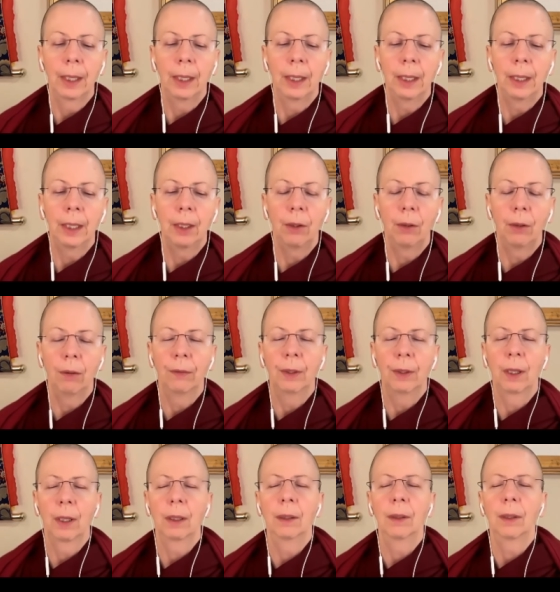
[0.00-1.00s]
anything you have
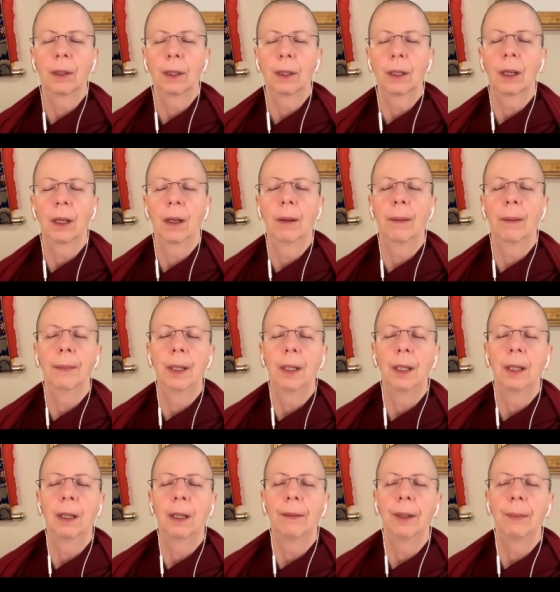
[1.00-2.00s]
done to harm
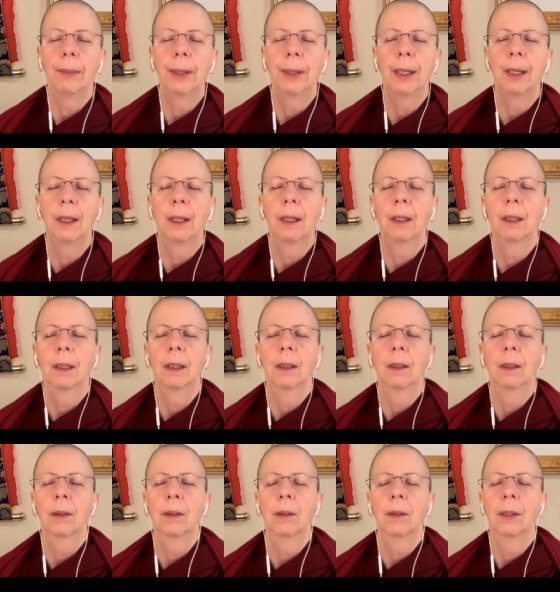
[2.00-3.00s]
any living being
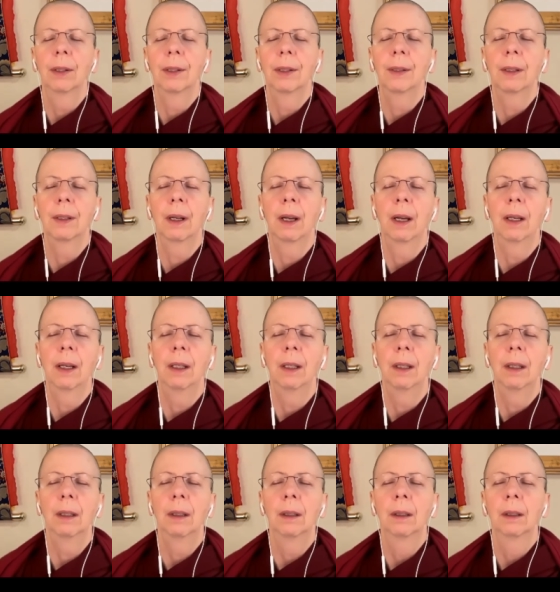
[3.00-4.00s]
on this day,
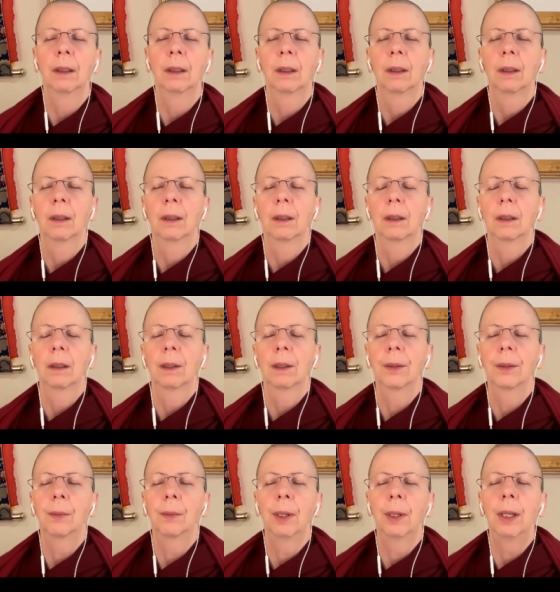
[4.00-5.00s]

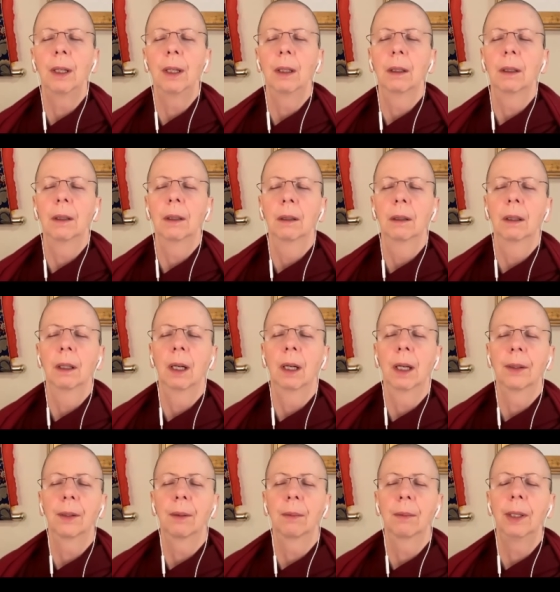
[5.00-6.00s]
this week,
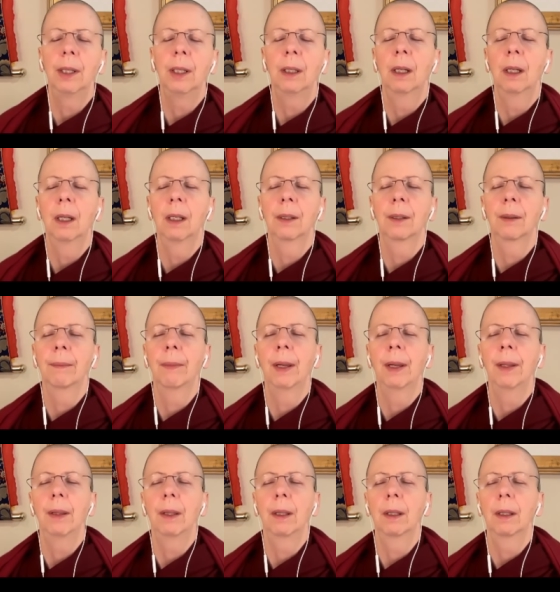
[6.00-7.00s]
last week, last
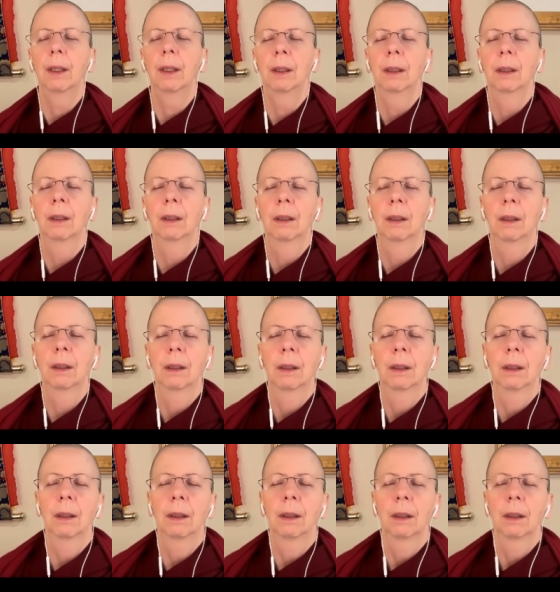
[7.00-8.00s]
month,
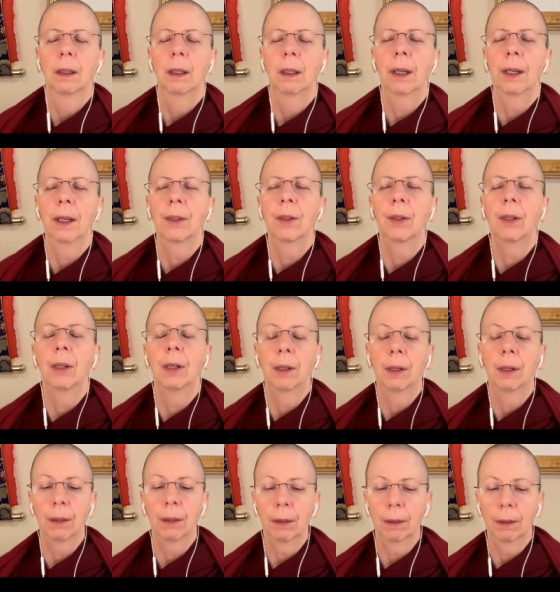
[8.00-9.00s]
last
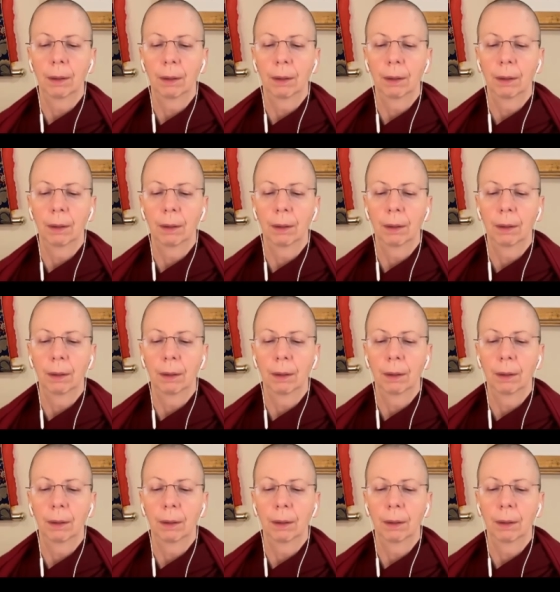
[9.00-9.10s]
year.